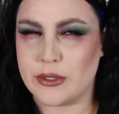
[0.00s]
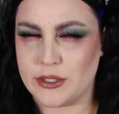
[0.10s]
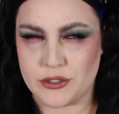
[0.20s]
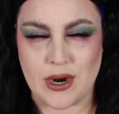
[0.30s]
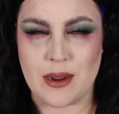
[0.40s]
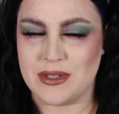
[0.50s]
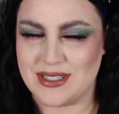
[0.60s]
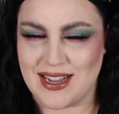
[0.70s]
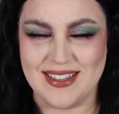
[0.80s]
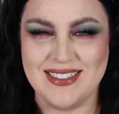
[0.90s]
describe
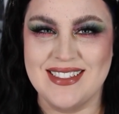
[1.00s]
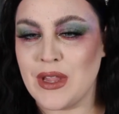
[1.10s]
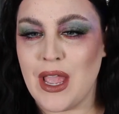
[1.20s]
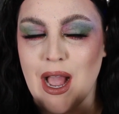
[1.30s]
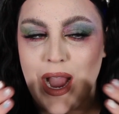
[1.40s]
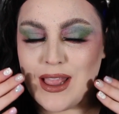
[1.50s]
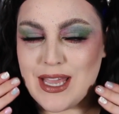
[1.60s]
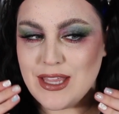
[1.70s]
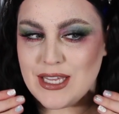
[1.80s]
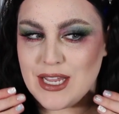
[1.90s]
this as. I
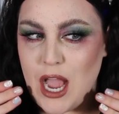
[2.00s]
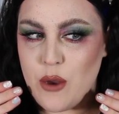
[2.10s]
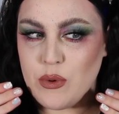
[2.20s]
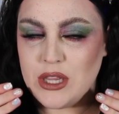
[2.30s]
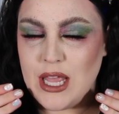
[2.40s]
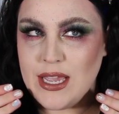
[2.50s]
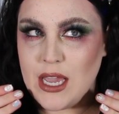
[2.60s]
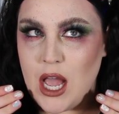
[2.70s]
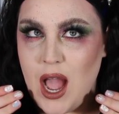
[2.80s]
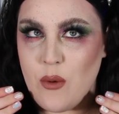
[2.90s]
like that. I
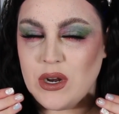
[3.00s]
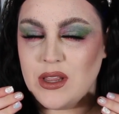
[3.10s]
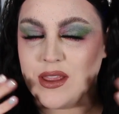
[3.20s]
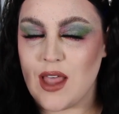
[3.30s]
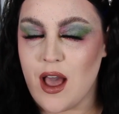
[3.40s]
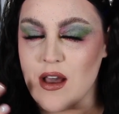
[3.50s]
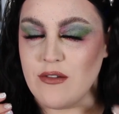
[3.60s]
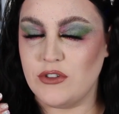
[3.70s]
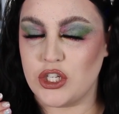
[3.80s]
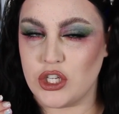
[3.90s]
would
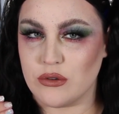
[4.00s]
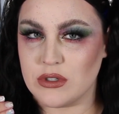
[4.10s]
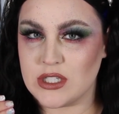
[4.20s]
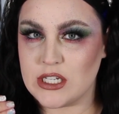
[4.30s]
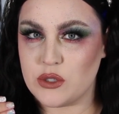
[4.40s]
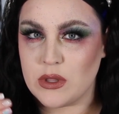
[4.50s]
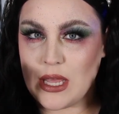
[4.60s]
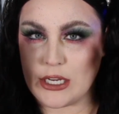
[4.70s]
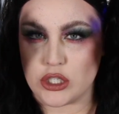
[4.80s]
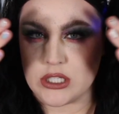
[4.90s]
love to use this with
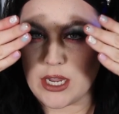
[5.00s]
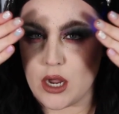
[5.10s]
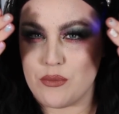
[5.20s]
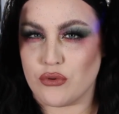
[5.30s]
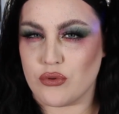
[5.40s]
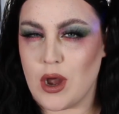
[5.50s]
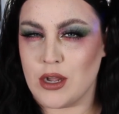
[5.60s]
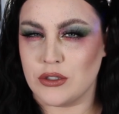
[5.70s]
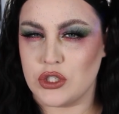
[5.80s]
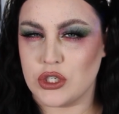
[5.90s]
like just like a
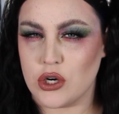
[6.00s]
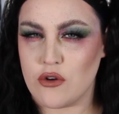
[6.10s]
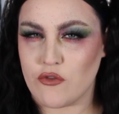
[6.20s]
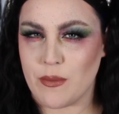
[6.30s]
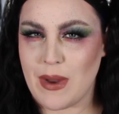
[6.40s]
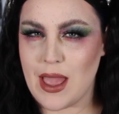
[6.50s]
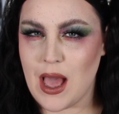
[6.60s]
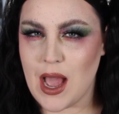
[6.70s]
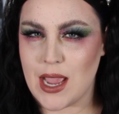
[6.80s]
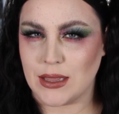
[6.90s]
bronzer over my
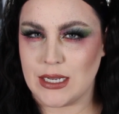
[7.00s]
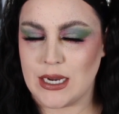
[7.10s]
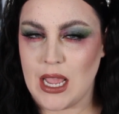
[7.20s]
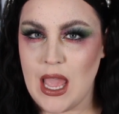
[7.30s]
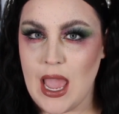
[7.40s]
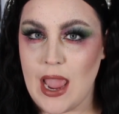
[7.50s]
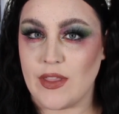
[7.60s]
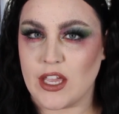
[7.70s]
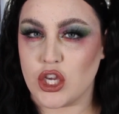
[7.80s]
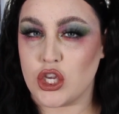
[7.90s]
eyelid and
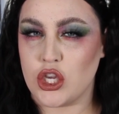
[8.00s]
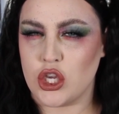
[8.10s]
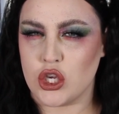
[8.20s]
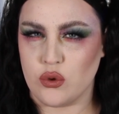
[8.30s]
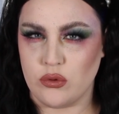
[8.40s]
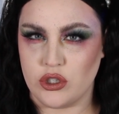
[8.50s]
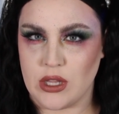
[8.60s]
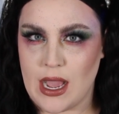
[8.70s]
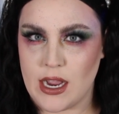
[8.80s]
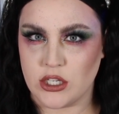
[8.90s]
like a huge
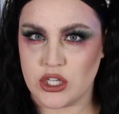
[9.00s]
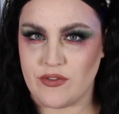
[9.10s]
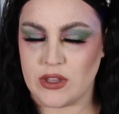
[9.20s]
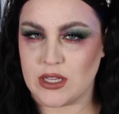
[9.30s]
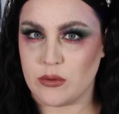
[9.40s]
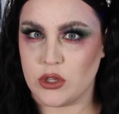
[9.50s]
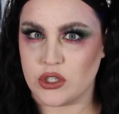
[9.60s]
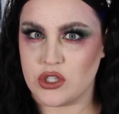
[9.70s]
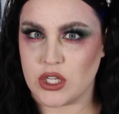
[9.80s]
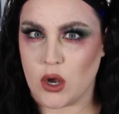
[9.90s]
lash. I feel like that would
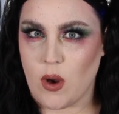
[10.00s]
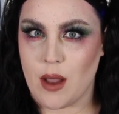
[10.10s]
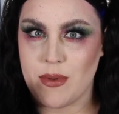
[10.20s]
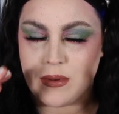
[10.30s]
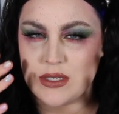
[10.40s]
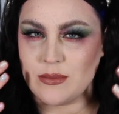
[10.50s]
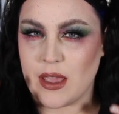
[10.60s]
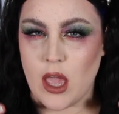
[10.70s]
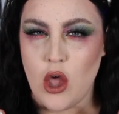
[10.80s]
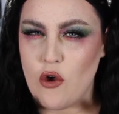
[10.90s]
look so hot. Maybe some
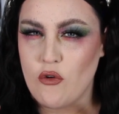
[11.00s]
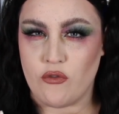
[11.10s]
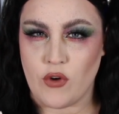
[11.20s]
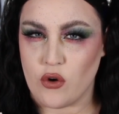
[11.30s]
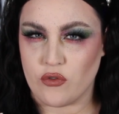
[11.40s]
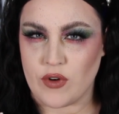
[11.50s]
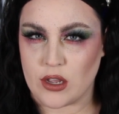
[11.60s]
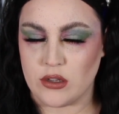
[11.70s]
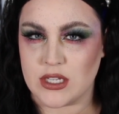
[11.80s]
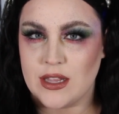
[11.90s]
like faux
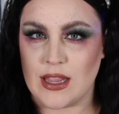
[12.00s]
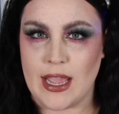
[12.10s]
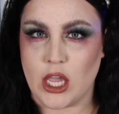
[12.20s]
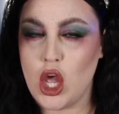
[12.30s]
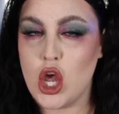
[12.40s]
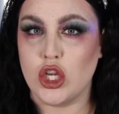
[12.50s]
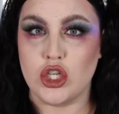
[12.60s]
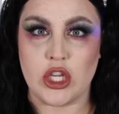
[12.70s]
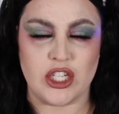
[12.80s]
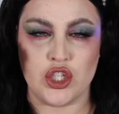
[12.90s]
freckles and like
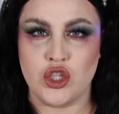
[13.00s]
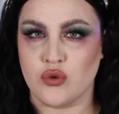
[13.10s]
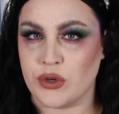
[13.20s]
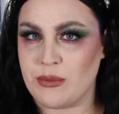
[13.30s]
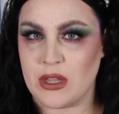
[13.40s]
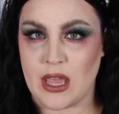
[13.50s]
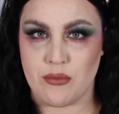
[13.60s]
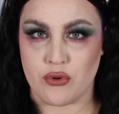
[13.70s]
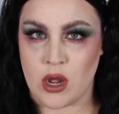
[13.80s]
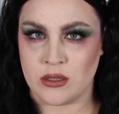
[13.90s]
extremely
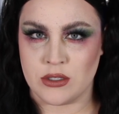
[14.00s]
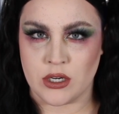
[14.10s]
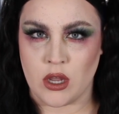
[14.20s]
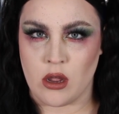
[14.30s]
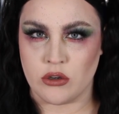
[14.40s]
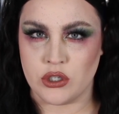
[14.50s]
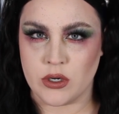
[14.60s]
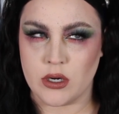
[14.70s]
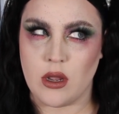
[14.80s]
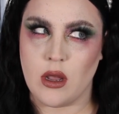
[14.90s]
like bronzed and
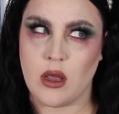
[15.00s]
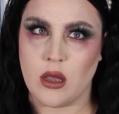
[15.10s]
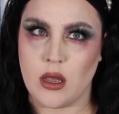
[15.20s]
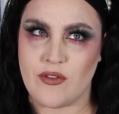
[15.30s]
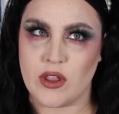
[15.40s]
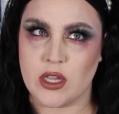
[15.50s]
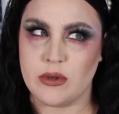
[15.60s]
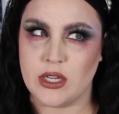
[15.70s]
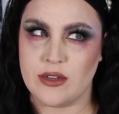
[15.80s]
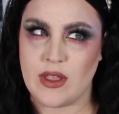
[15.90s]
contoured. I feel like it
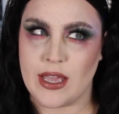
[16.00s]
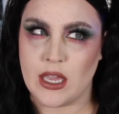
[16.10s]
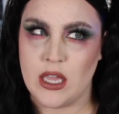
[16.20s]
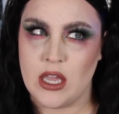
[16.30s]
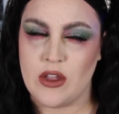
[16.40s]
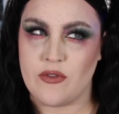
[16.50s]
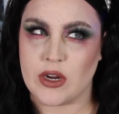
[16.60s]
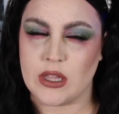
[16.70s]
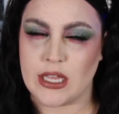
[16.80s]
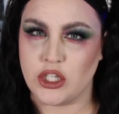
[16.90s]
would give like
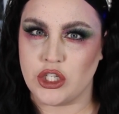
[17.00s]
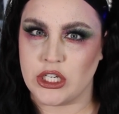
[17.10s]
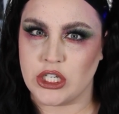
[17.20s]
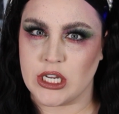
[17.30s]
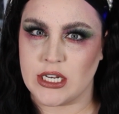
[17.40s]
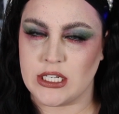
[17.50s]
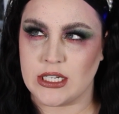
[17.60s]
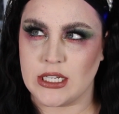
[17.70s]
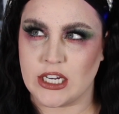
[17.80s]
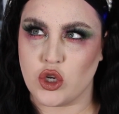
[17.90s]
very like Gigi
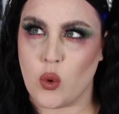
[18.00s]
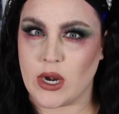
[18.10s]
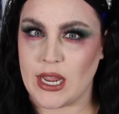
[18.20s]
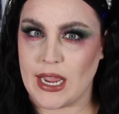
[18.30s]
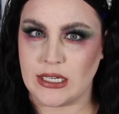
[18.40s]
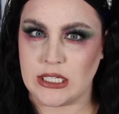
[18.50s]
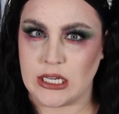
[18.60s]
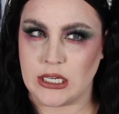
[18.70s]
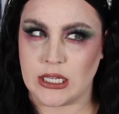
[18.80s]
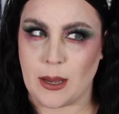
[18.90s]
Hadid like
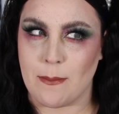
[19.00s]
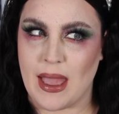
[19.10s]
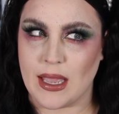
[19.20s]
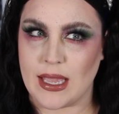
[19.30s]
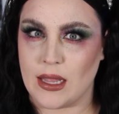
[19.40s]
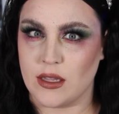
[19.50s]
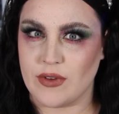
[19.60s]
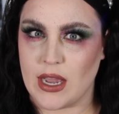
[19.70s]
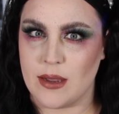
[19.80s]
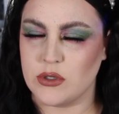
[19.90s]
2018 like Met Gala
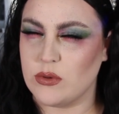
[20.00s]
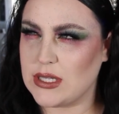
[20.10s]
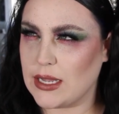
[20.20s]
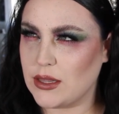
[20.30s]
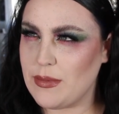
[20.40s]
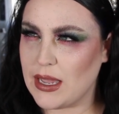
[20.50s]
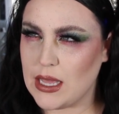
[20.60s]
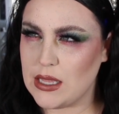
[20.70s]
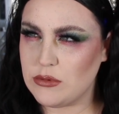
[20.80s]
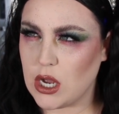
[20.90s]
vibes. Was that the Met
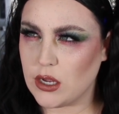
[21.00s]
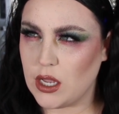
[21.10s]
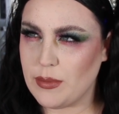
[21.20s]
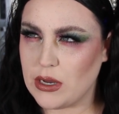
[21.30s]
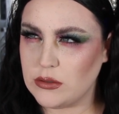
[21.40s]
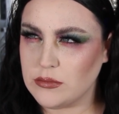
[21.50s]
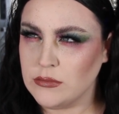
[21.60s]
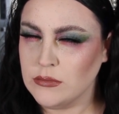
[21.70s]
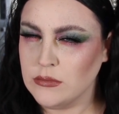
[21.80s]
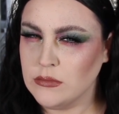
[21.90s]
Gala I'm talking about?
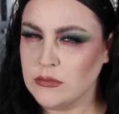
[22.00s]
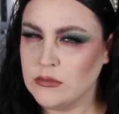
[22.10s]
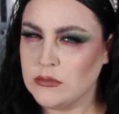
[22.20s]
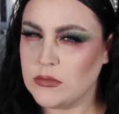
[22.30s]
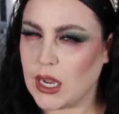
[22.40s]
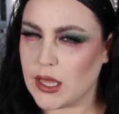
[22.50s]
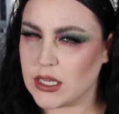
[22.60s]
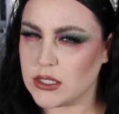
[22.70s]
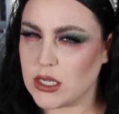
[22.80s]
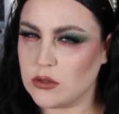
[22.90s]
Yeah, I
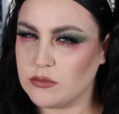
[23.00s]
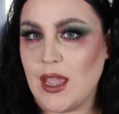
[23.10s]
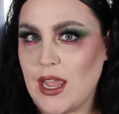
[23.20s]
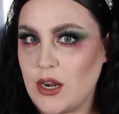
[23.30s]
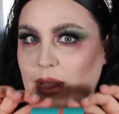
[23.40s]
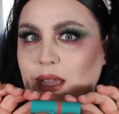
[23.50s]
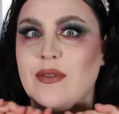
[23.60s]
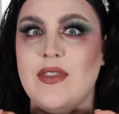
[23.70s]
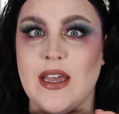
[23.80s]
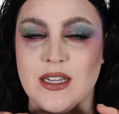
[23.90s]
think so. Anyway,
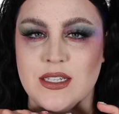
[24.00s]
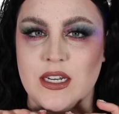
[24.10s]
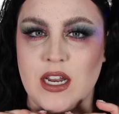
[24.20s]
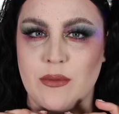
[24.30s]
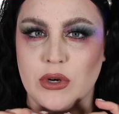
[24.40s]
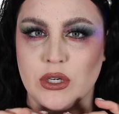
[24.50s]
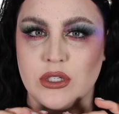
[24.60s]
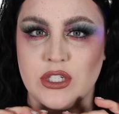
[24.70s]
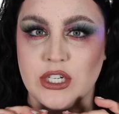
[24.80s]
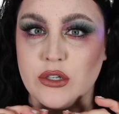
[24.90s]
that is number
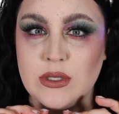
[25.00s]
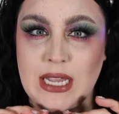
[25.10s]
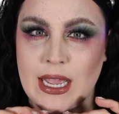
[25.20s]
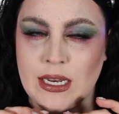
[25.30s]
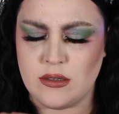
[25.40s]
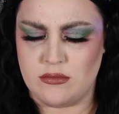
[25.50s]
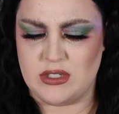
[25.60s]
011